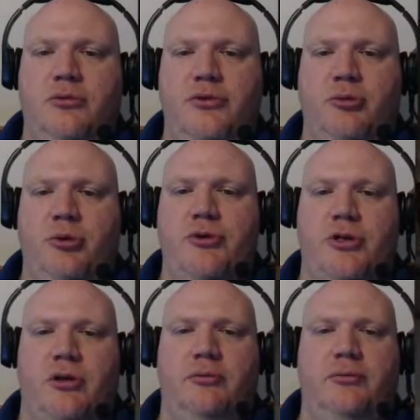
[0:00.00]
smooth
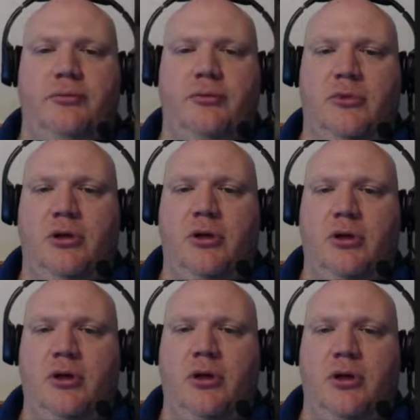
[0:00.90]
stone.
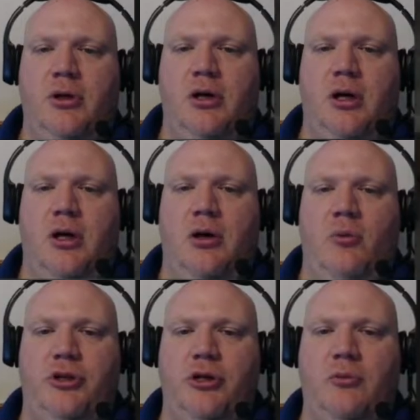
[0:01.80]

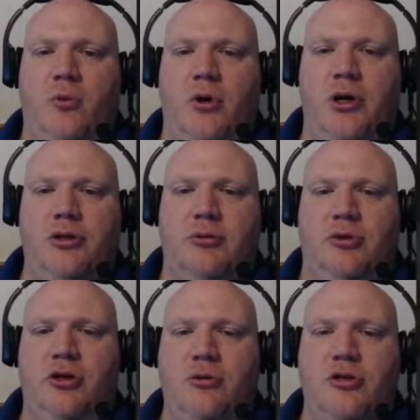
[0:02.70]
We don't want to
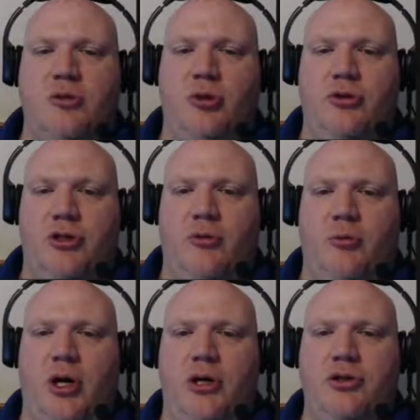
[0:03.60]
use smooth stone
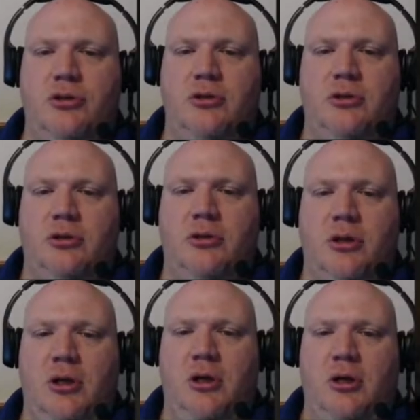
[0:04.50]
much
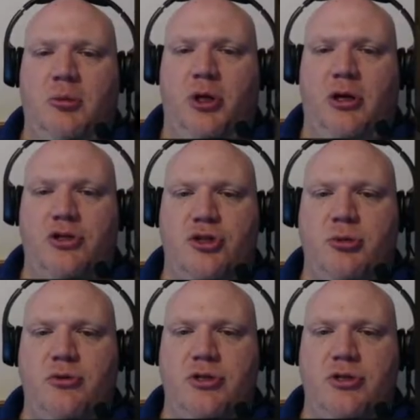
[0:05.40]
because smooth